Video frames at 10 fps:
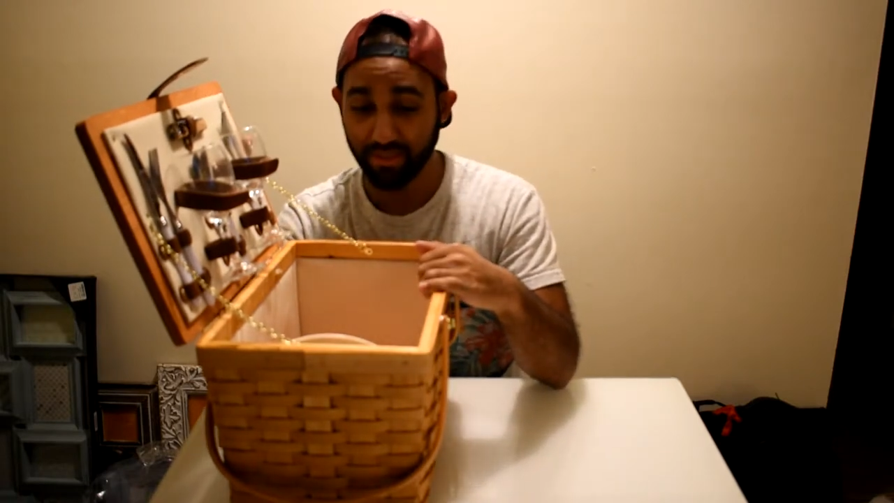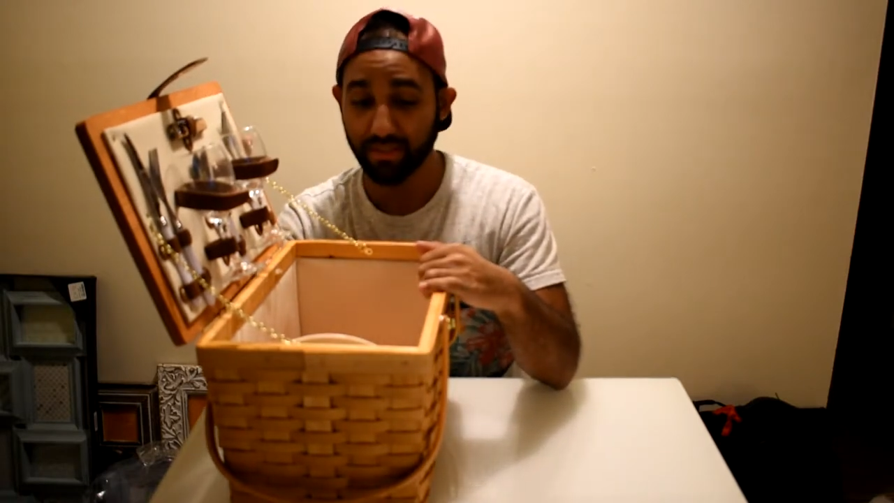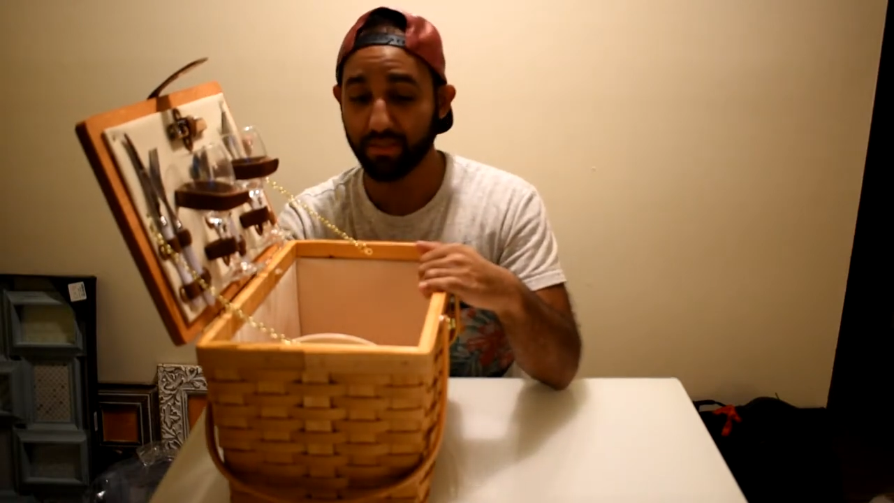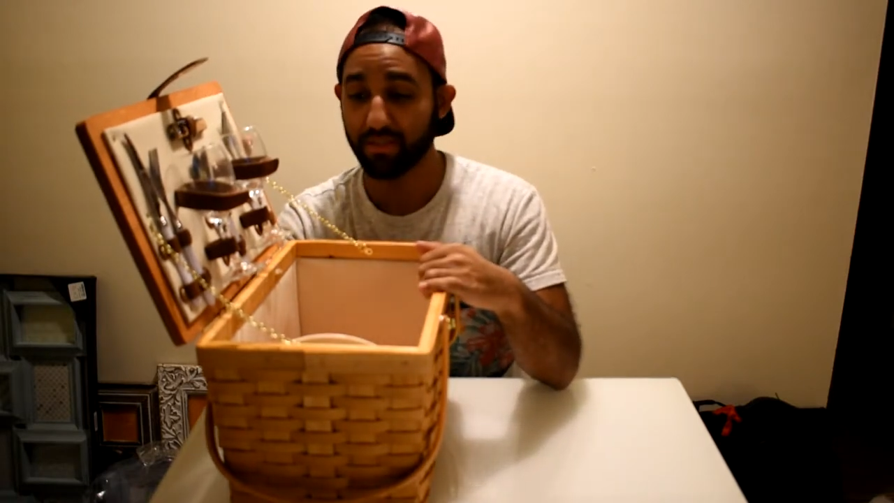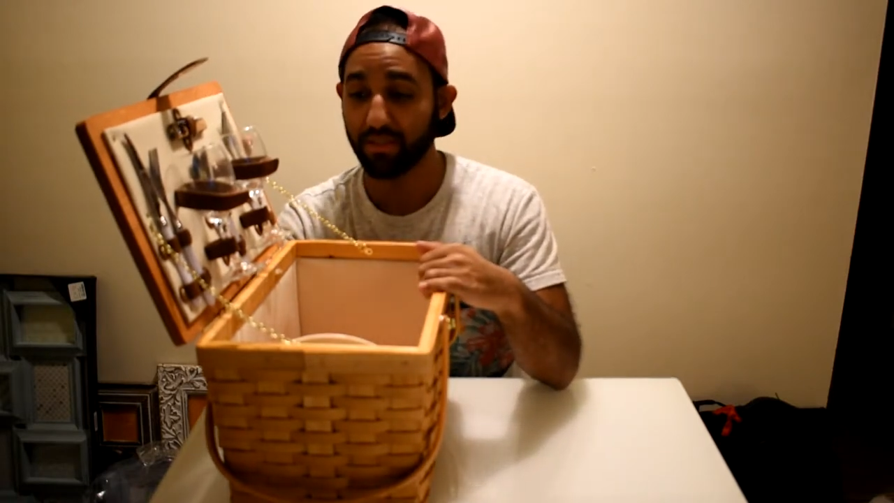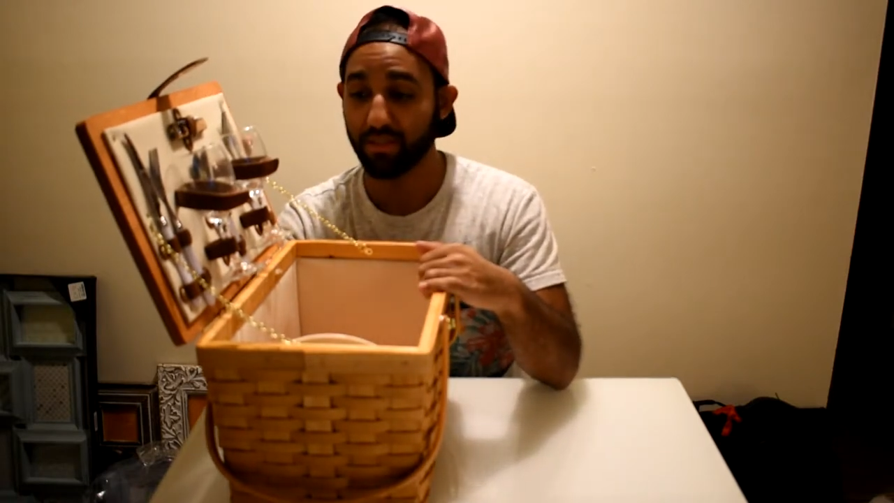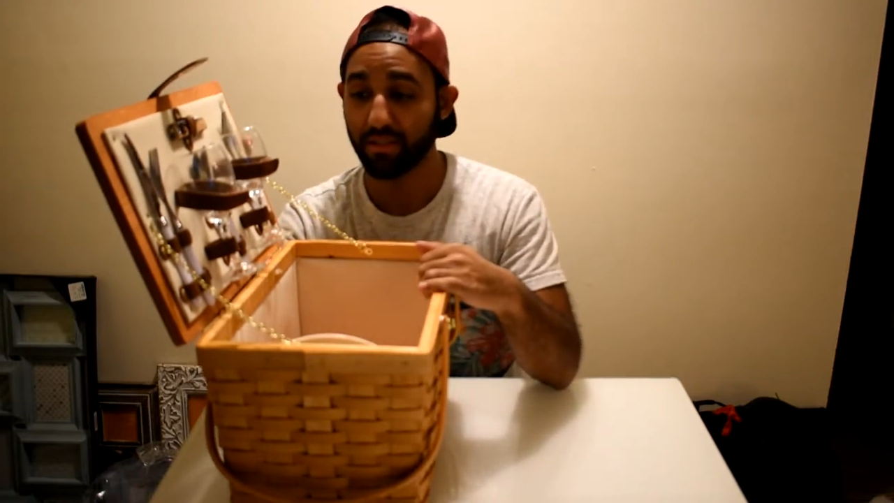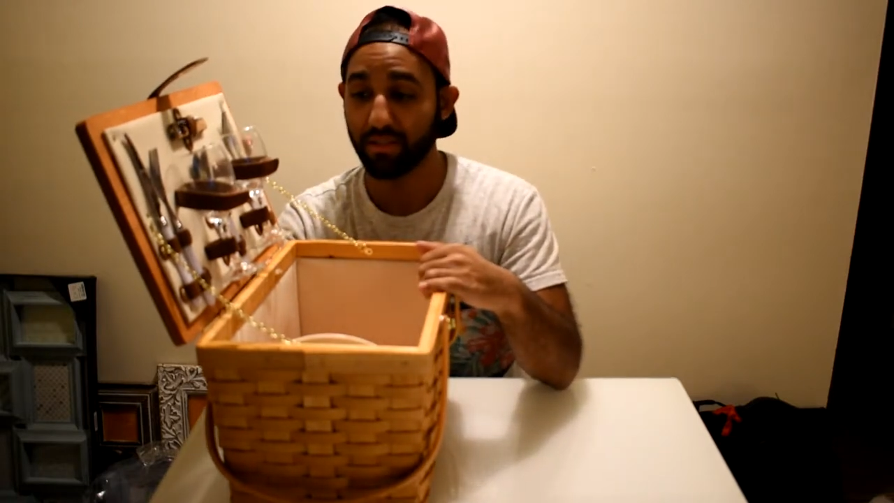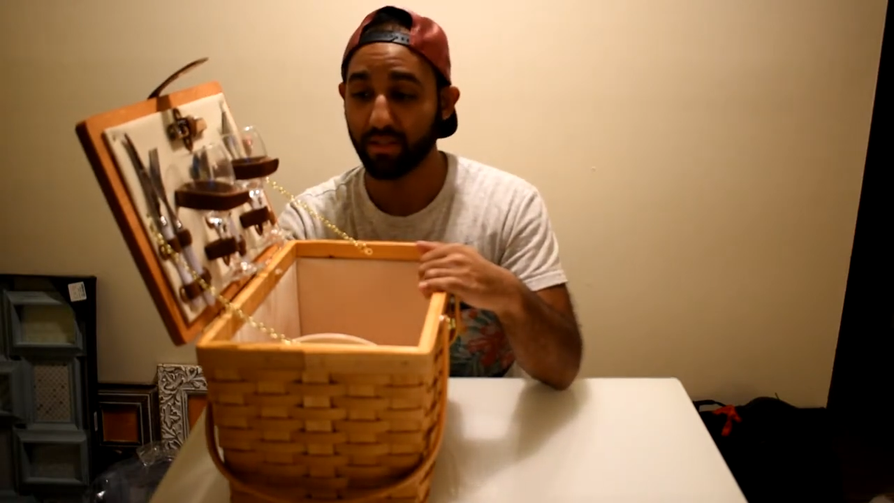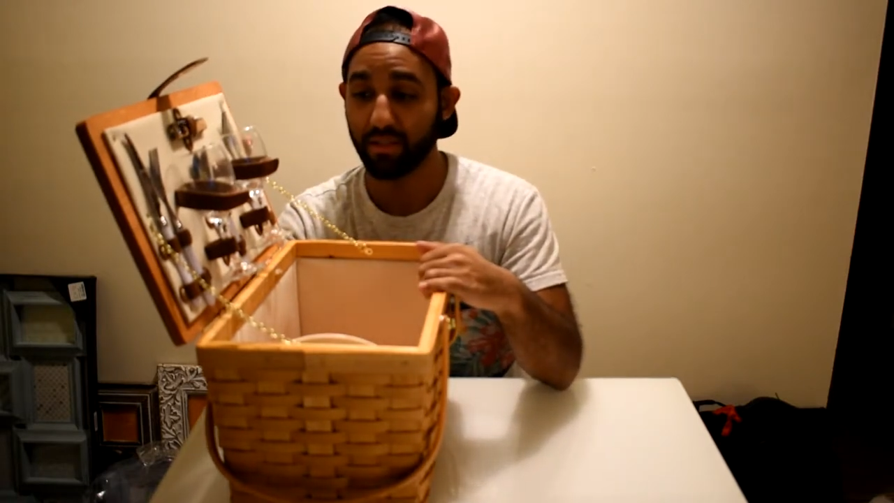it.
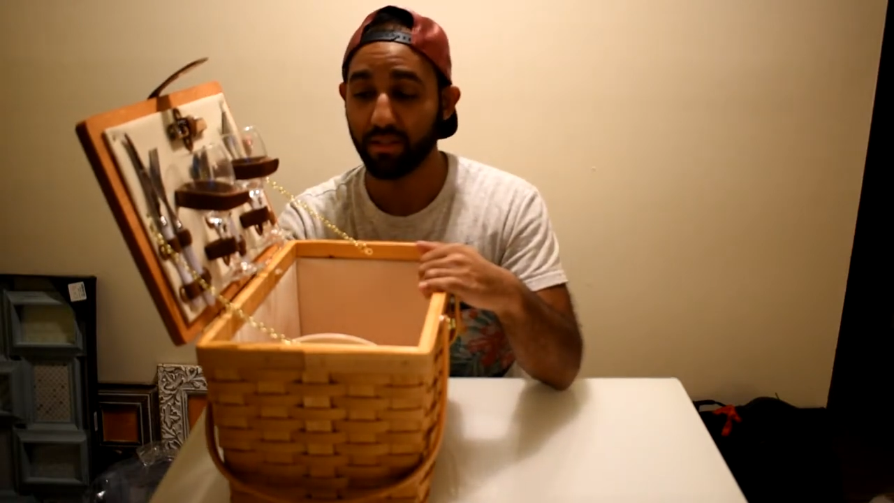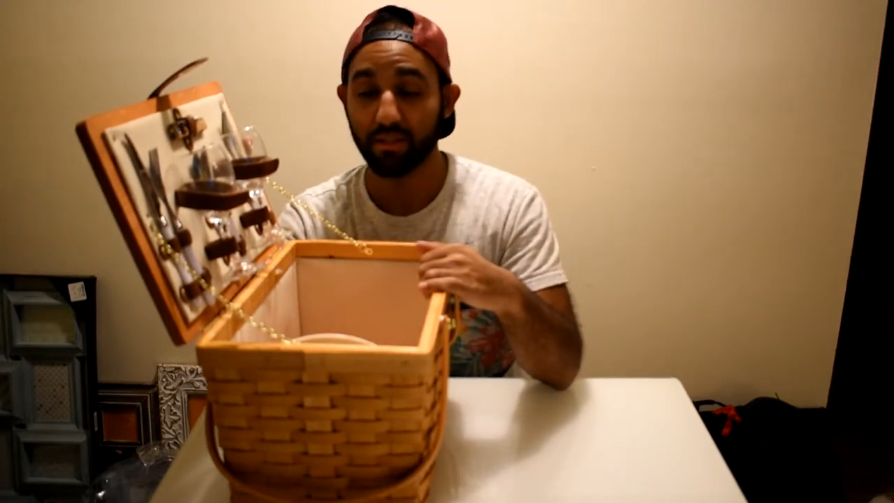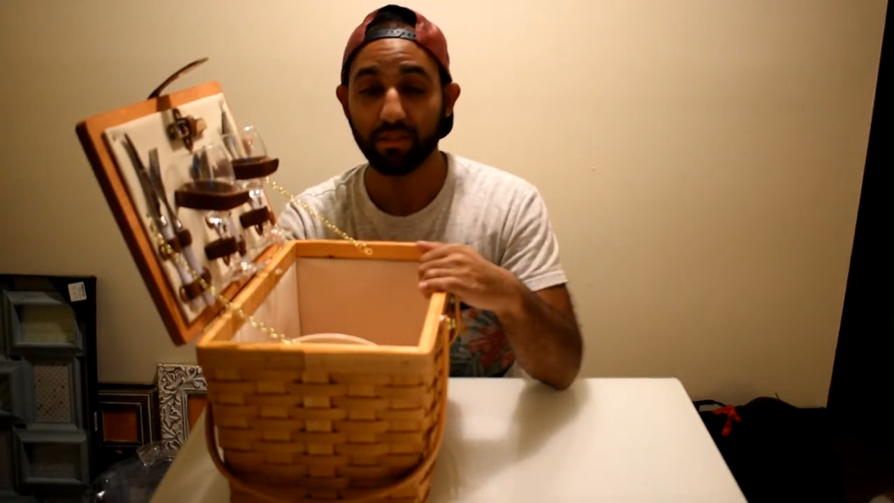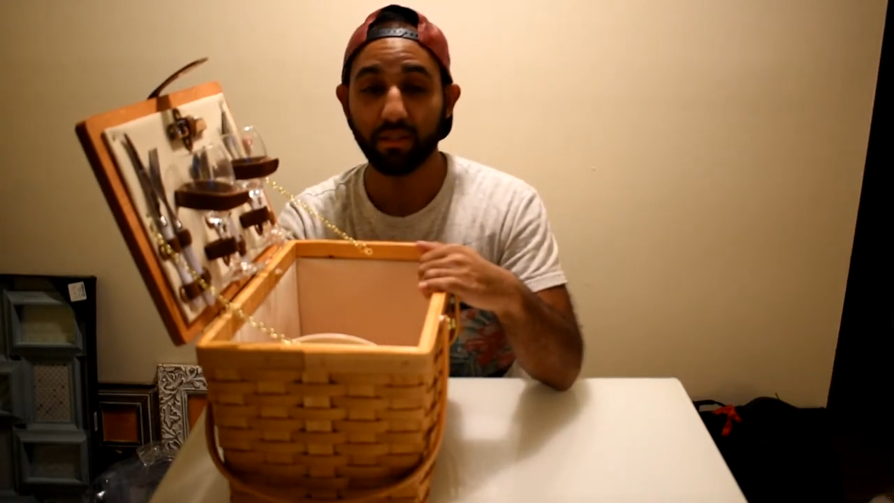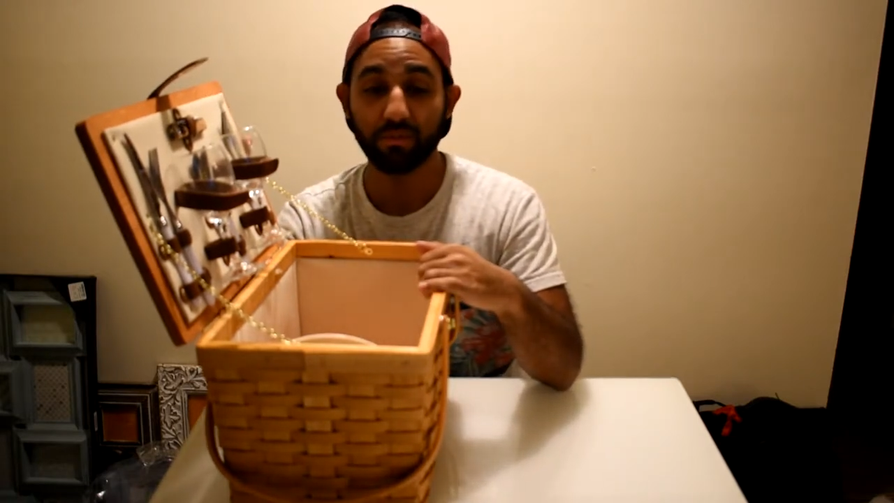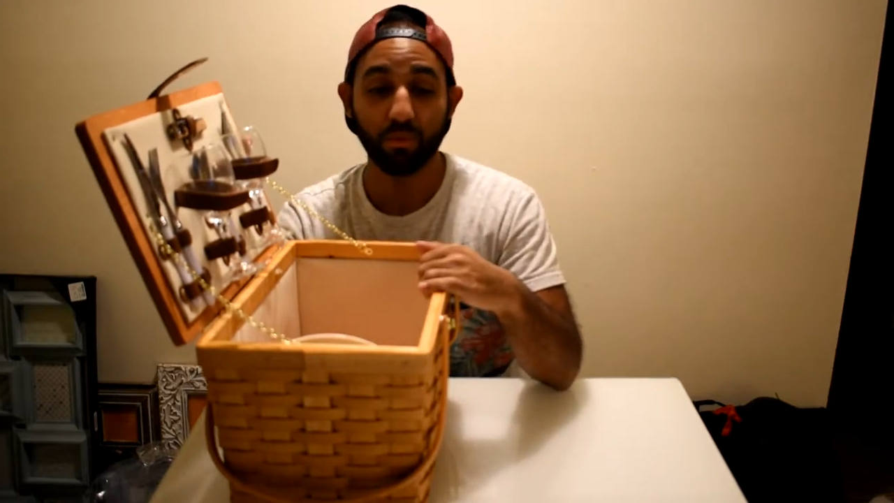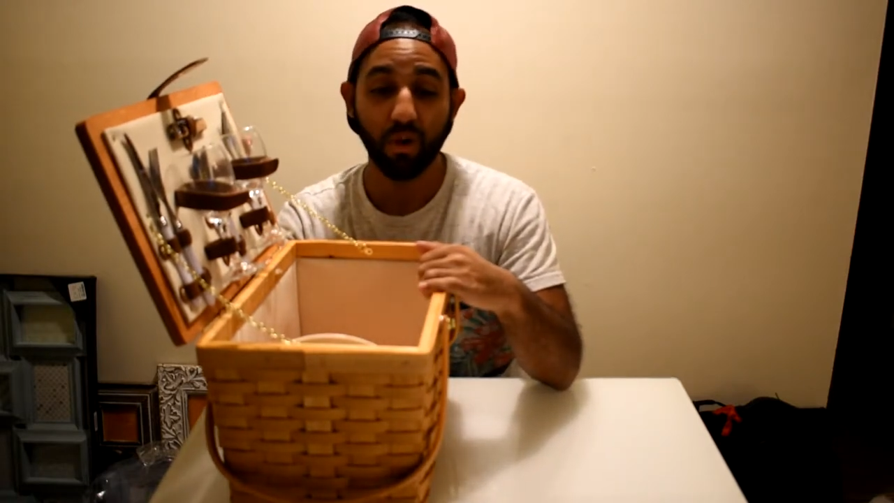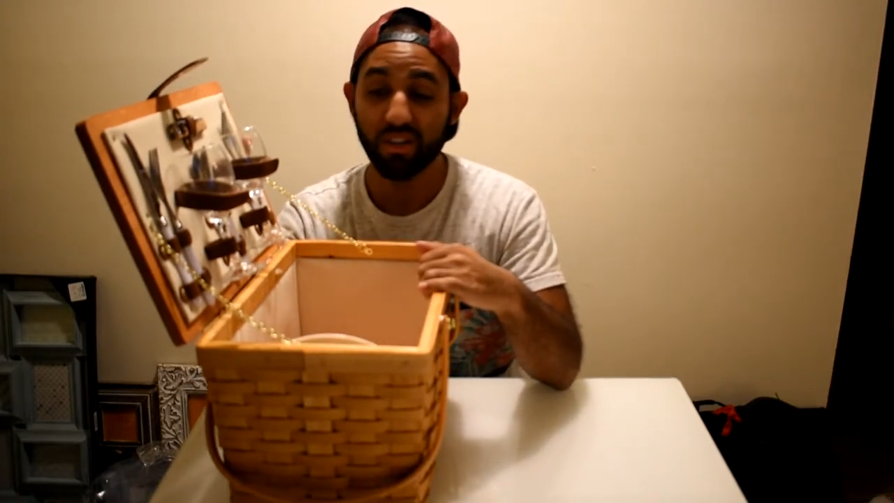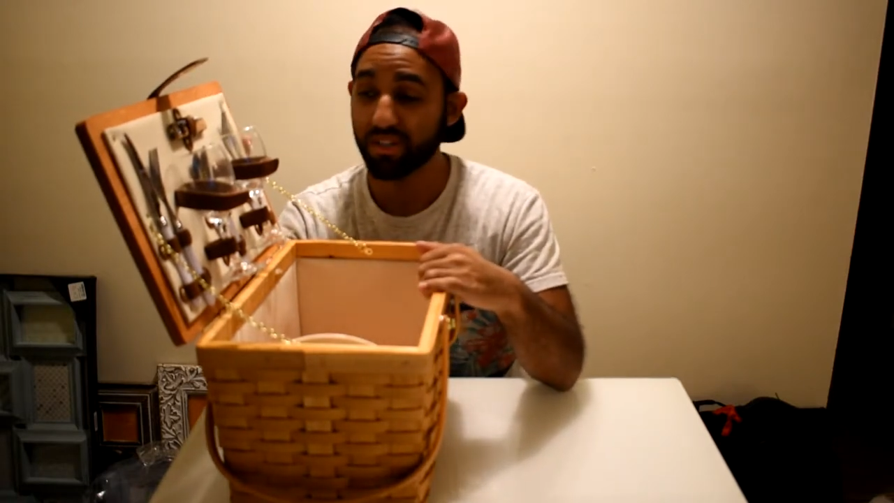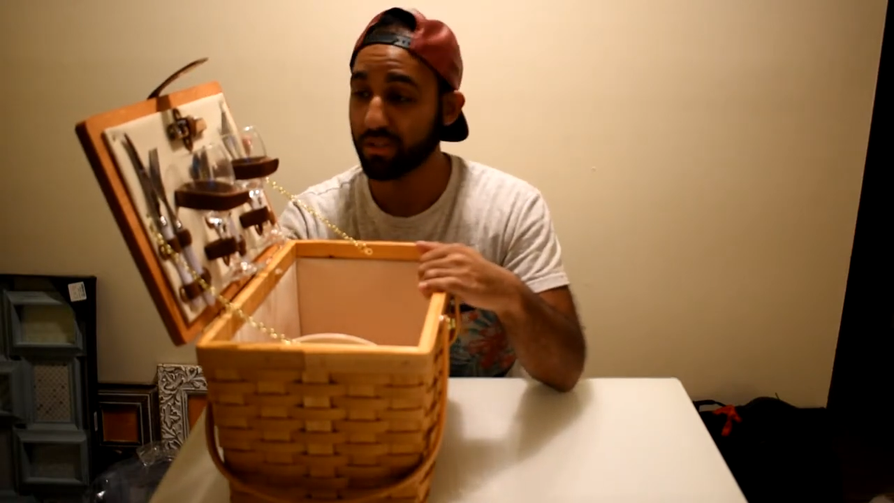Thanks for
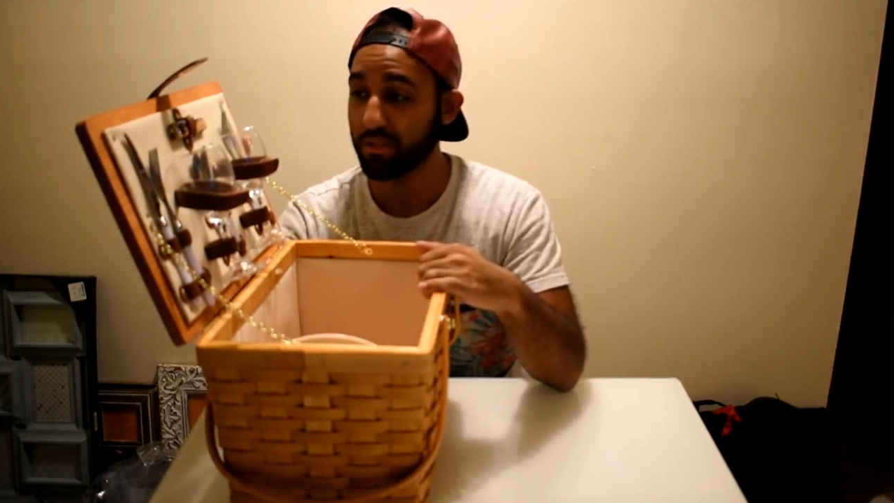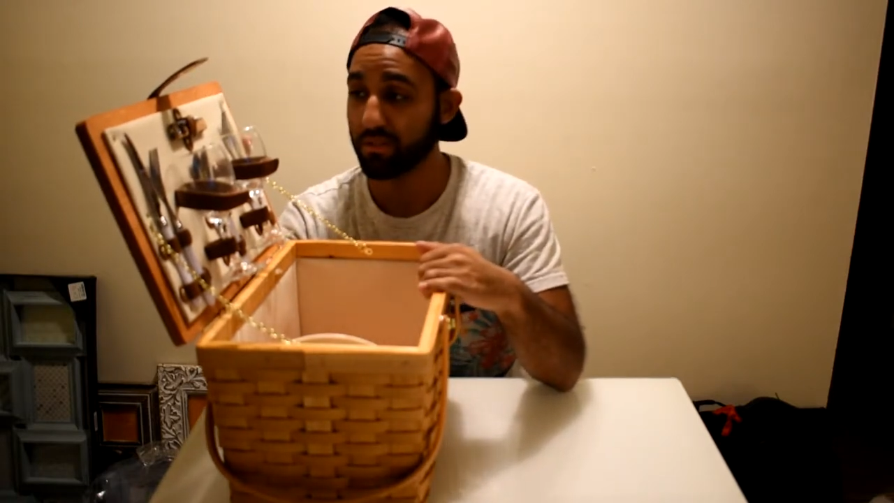watching.